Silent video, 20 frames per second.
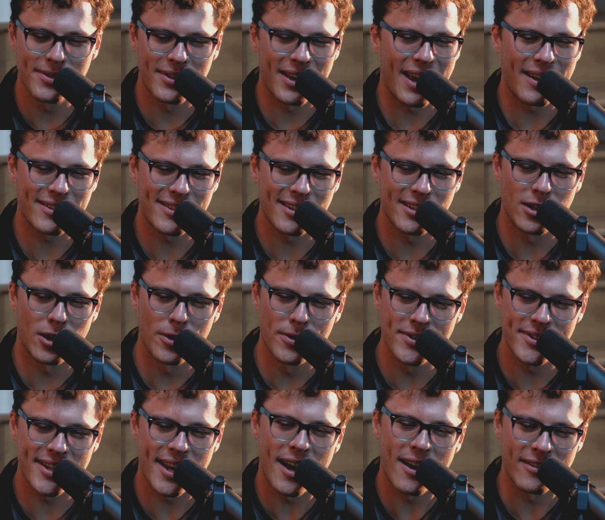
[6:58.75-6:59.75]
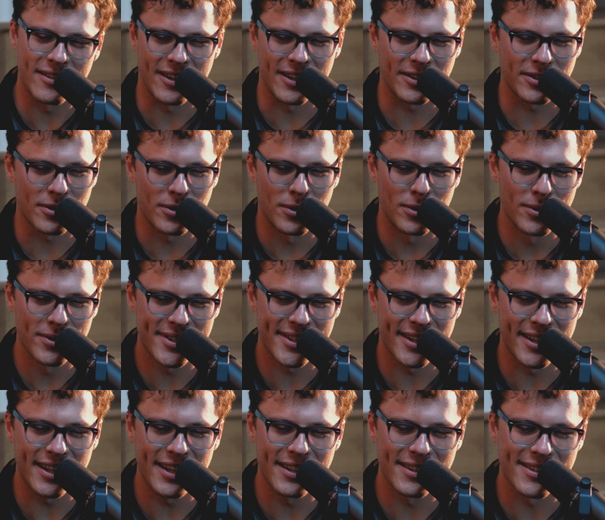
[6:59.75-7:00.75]
They had to close down like the whole
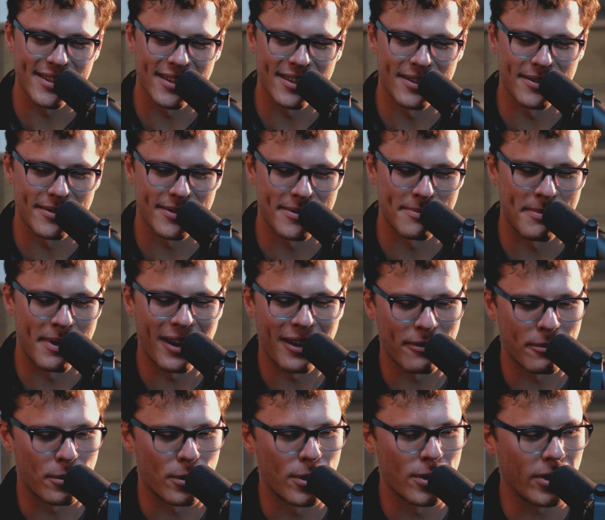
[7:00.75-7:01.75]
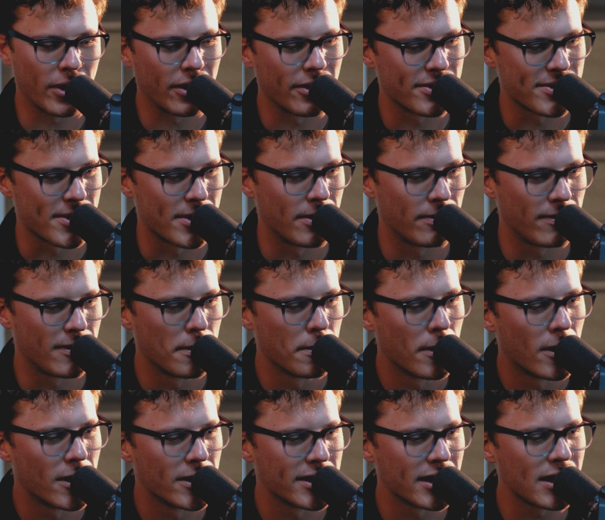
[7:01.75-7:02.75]
city to make it work. So if you
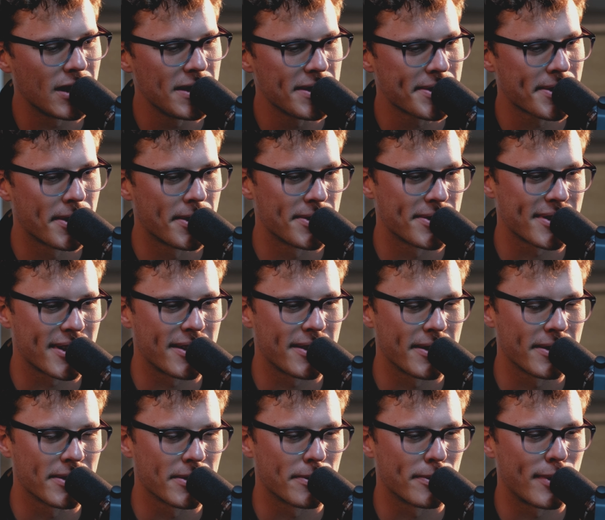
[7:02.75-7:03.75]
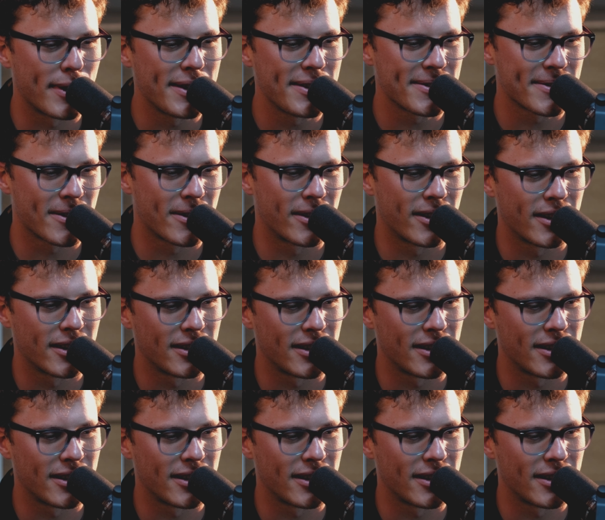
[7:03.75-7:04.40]
were on the East Coast, I think the race started at